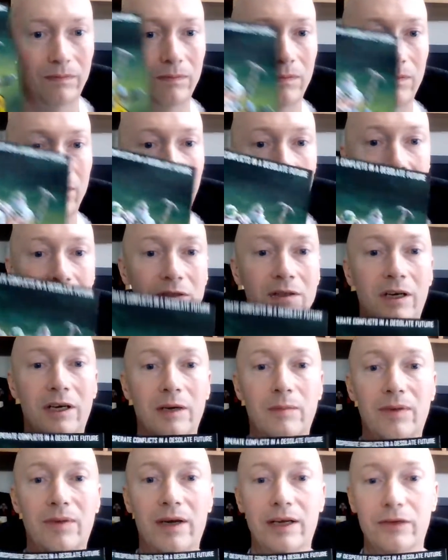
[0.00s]
just
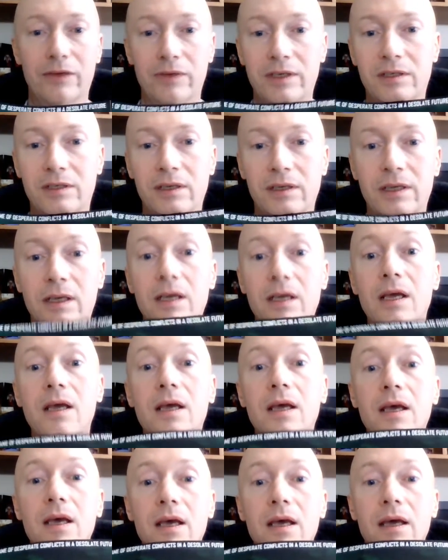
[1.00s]
started playing it recently,
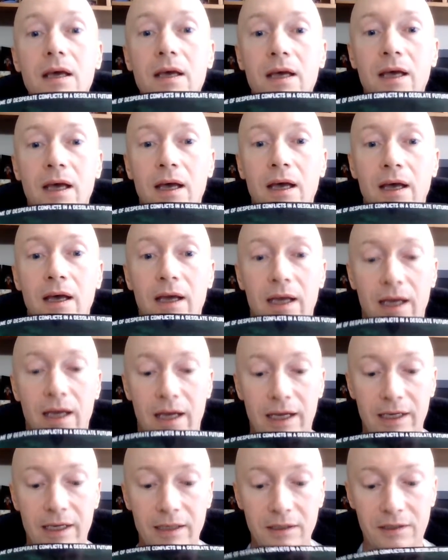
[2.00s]

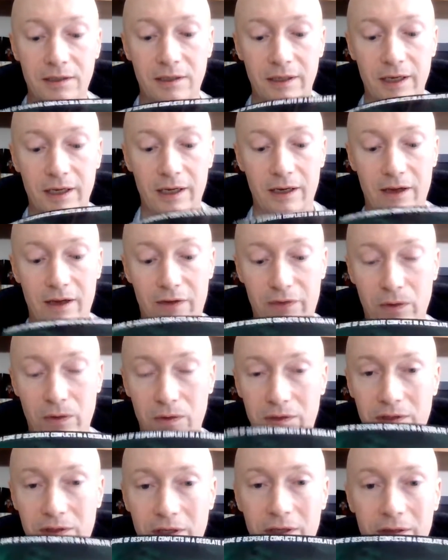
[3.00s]
is of
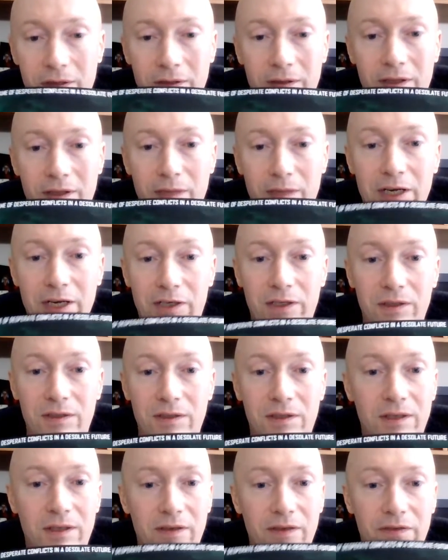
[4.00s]
course the
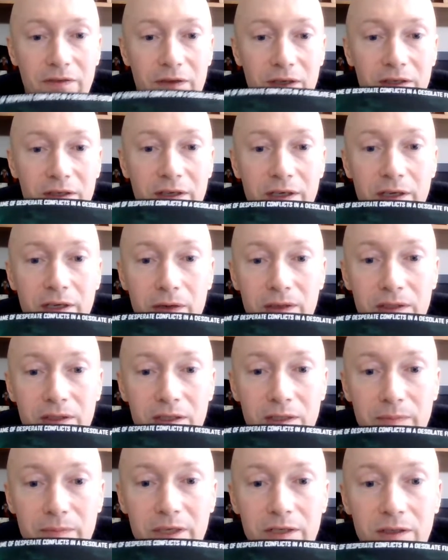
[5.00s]
miniatures. First thing you notice is
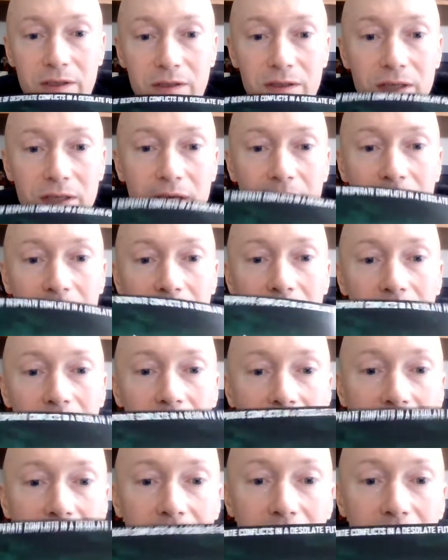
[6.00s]
the miniatures. They